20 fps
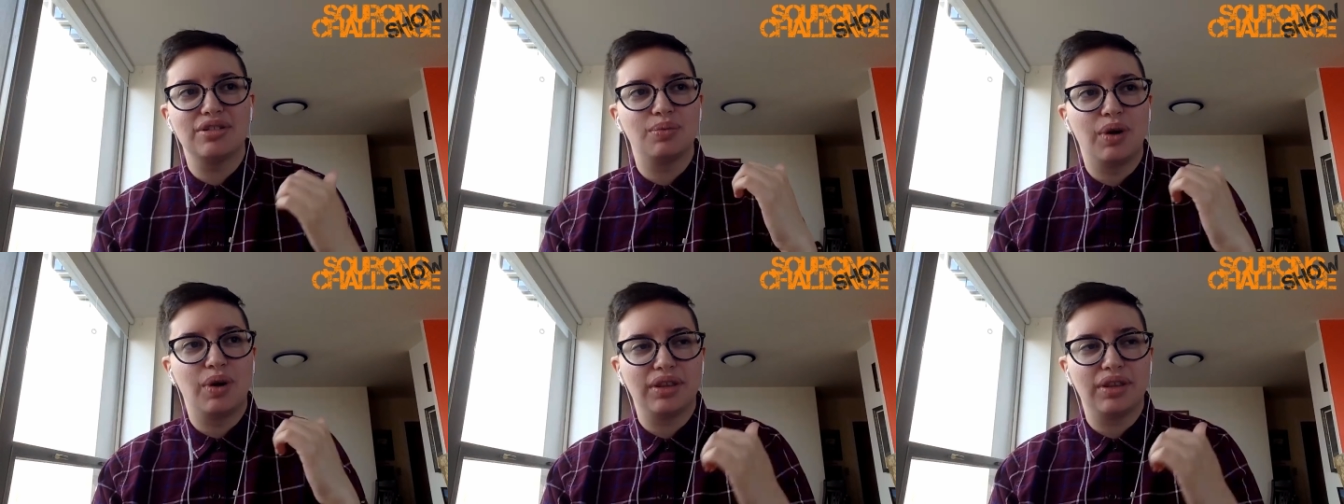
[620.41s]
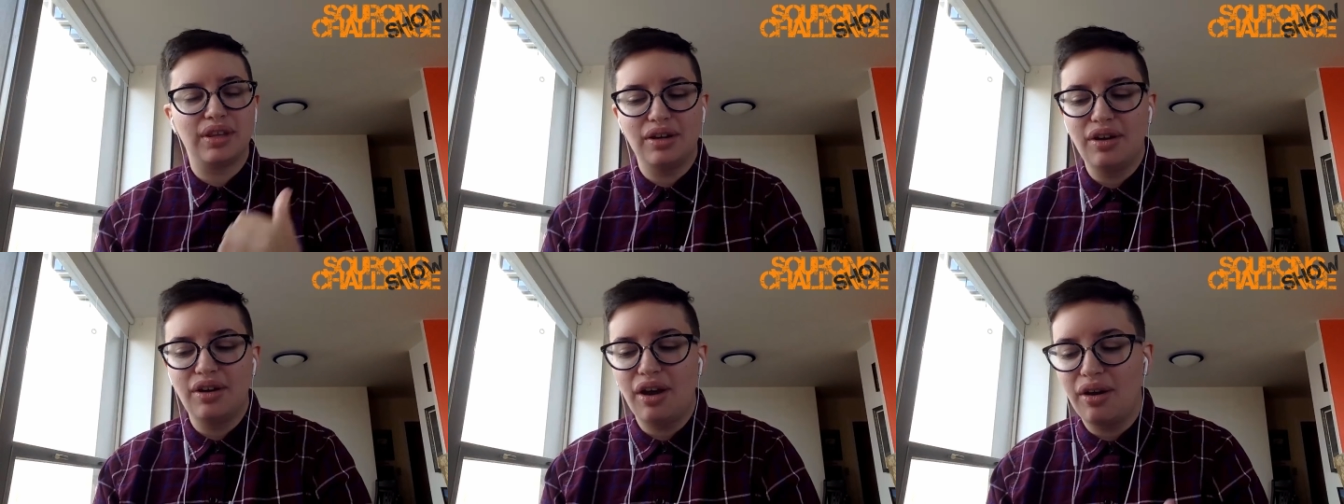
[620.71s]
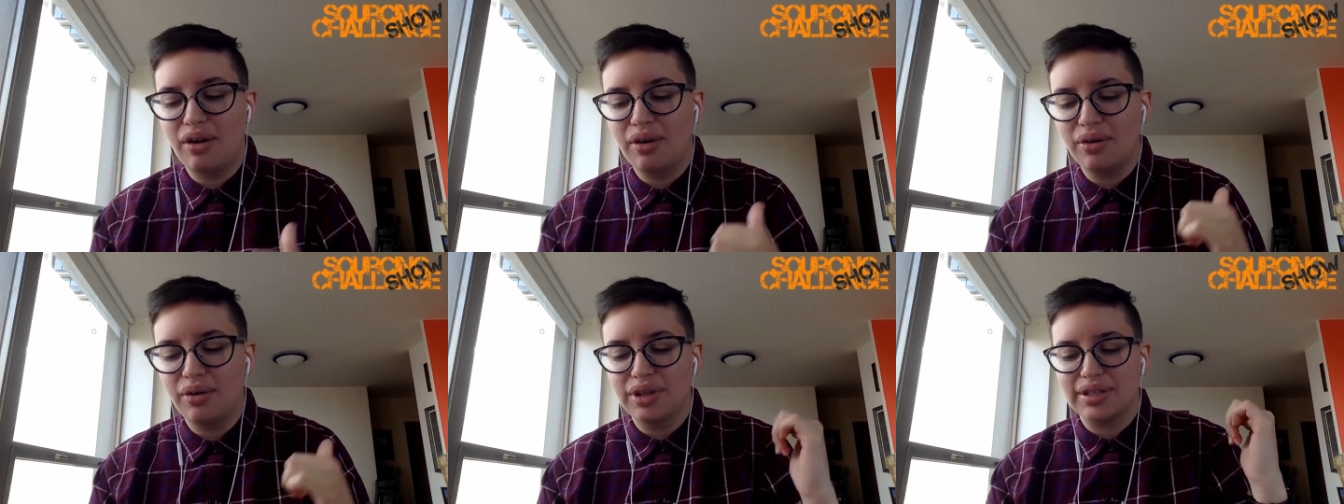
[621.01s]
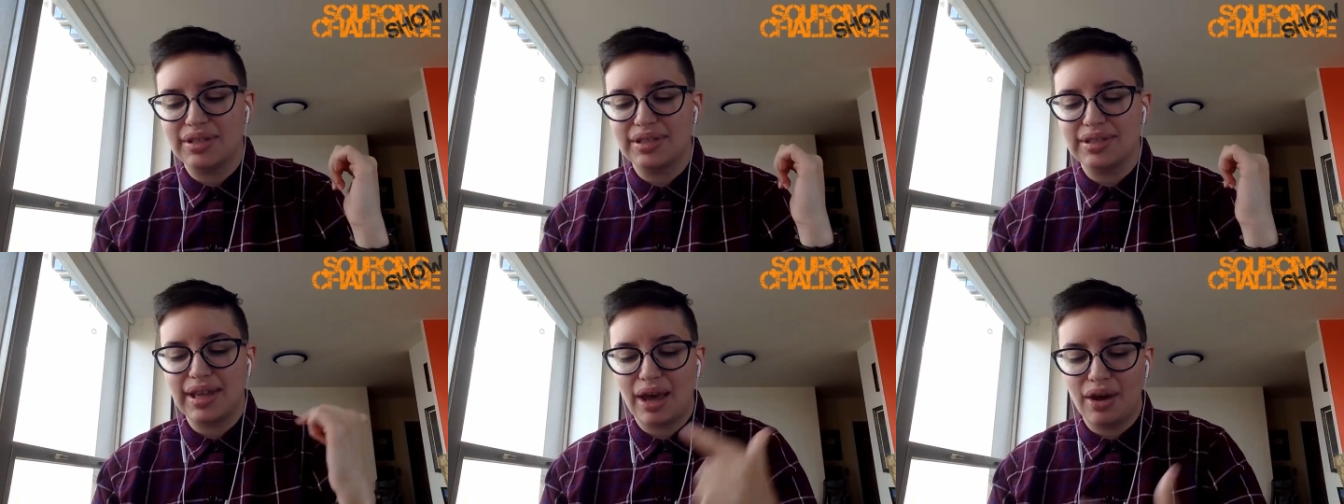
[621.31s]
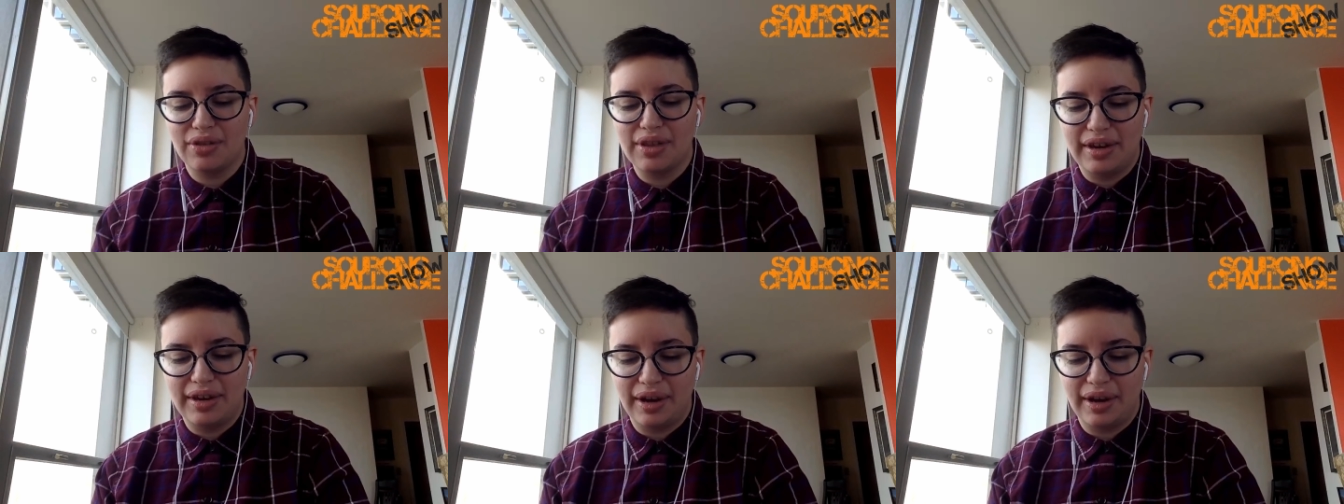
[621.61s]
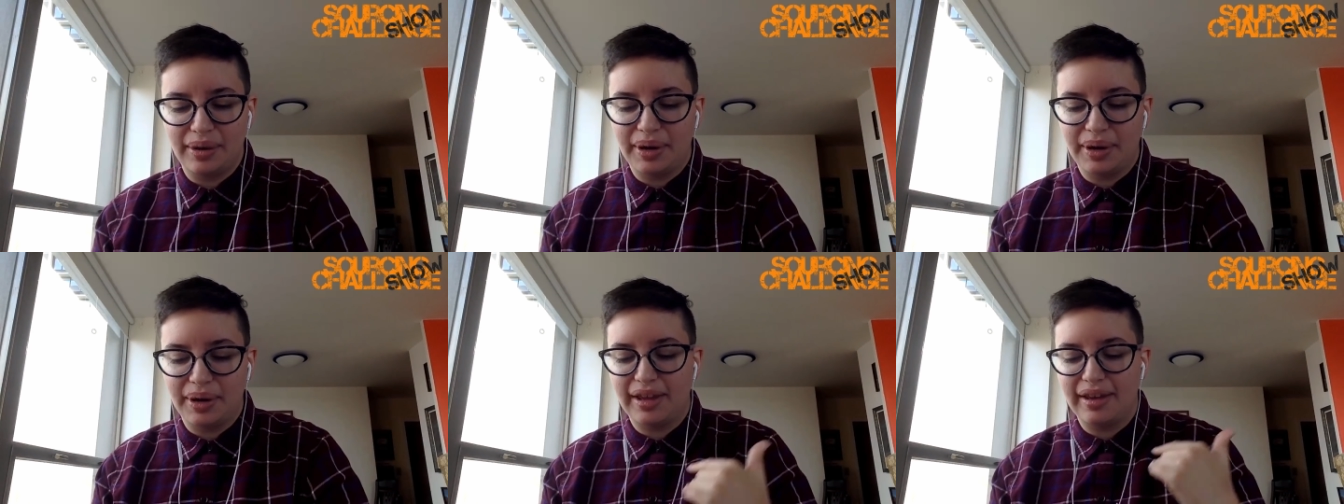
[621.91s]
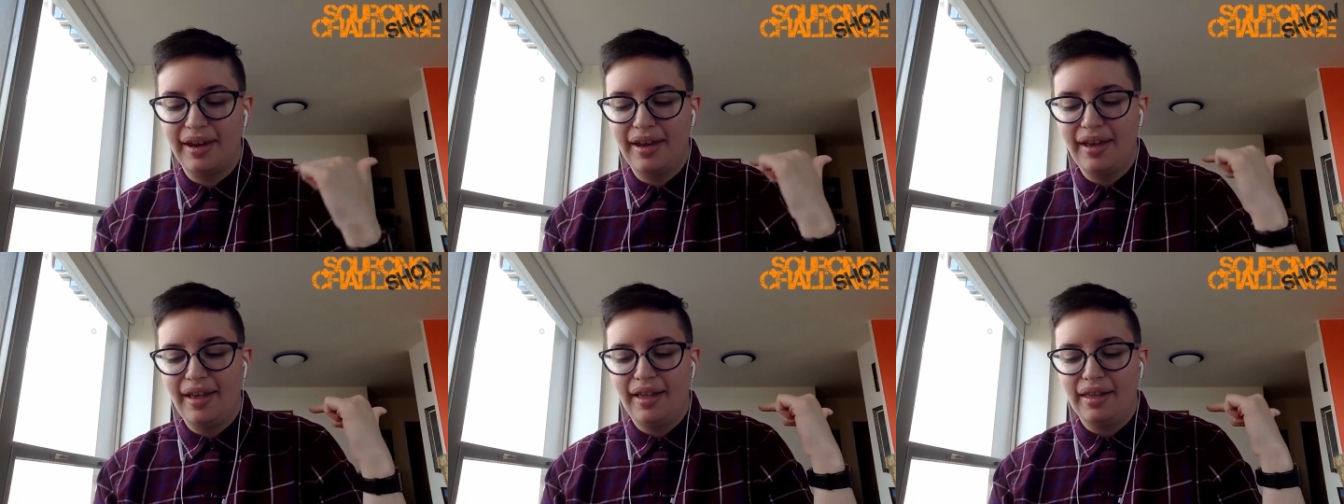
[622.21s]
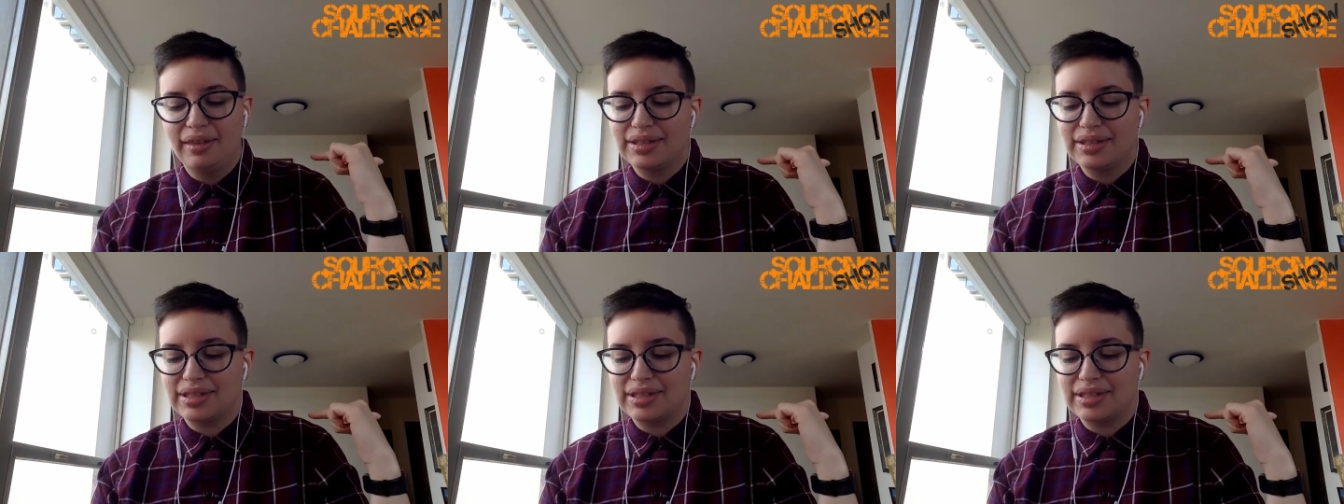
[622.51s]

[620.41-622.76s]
This is what they know. This is how they know it.